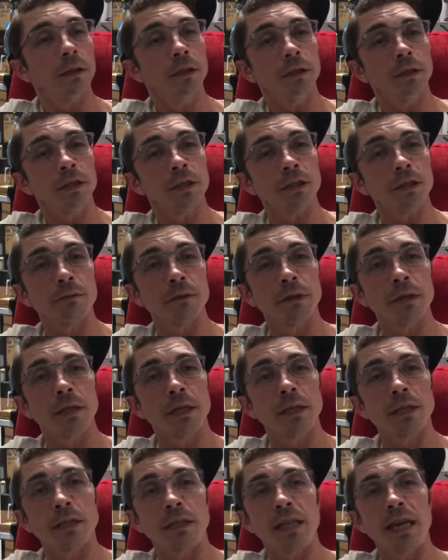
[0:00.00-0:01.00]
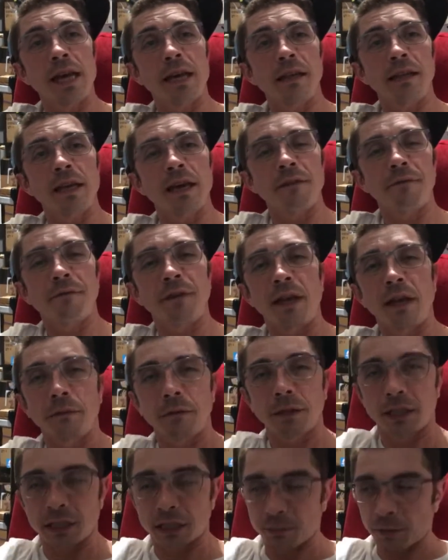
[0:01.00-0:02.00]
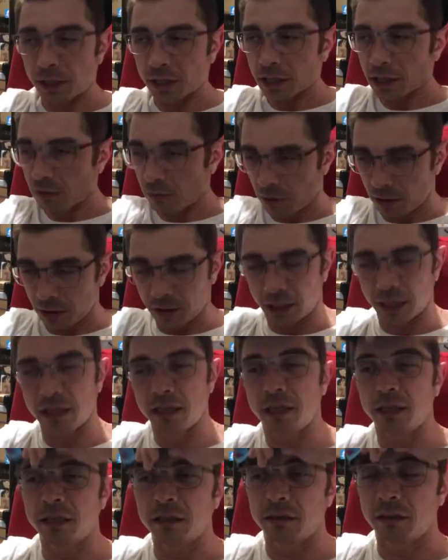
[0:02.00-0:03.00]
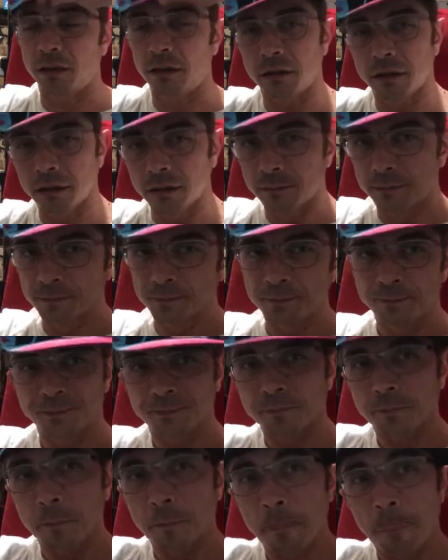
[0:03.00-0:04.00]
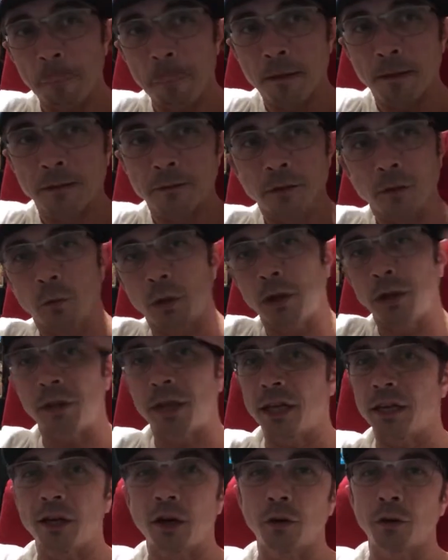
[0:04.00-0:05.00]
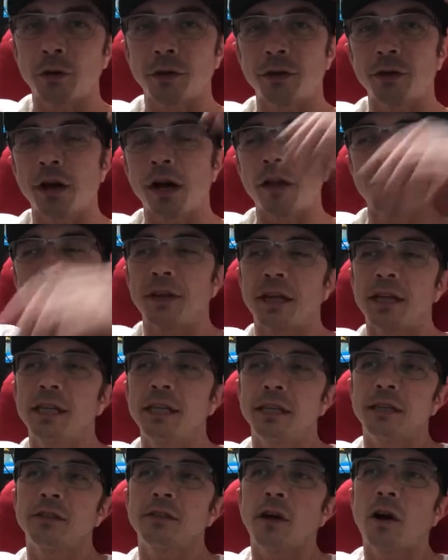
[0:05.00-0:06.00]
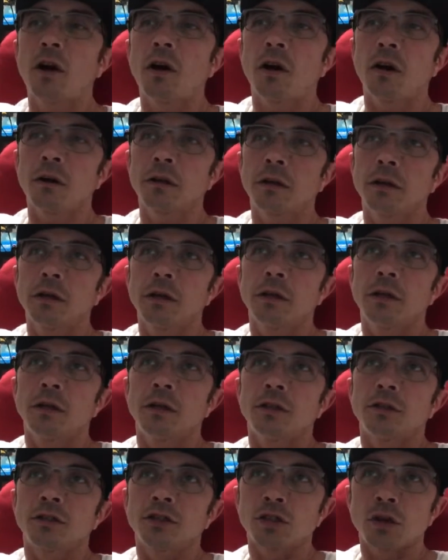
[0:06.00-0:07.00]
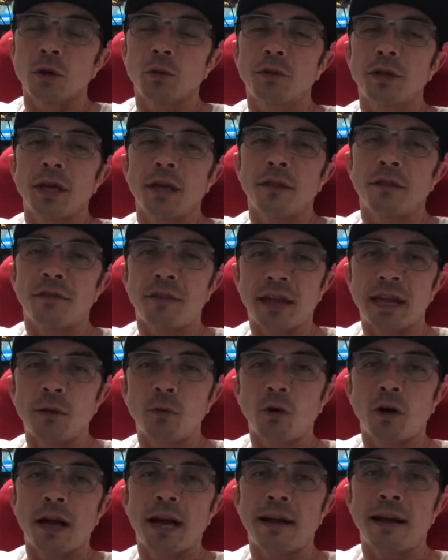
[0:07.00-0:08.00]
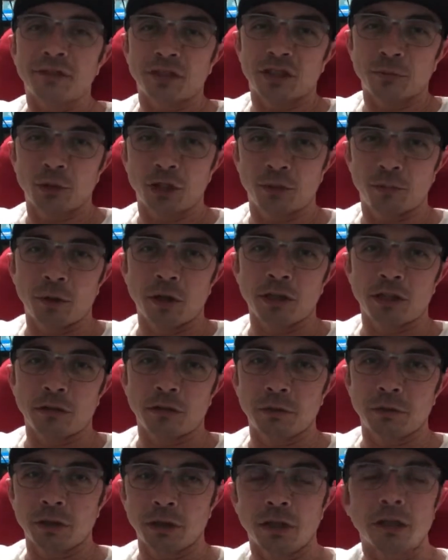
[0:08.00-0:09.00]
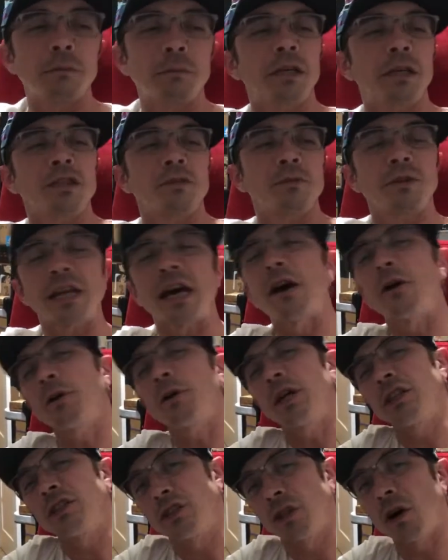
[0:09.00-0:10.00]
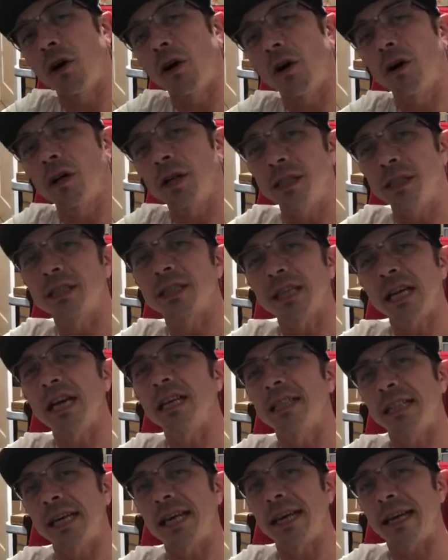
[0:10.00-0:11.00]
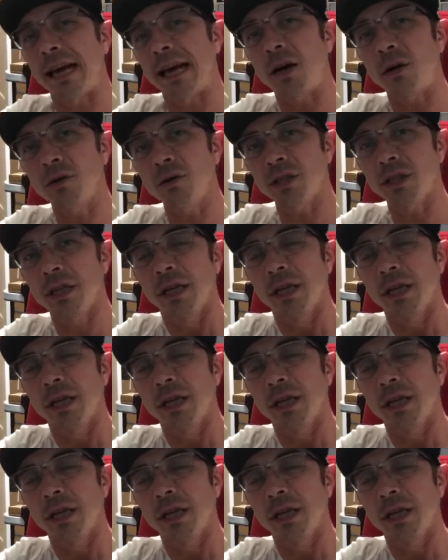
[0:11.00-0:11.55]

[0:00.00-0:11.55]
She really does. And that family, especially, they need a dog. Whether they know it or not, they need a dog so that they will have some responsibility. Because without a dog inside that house,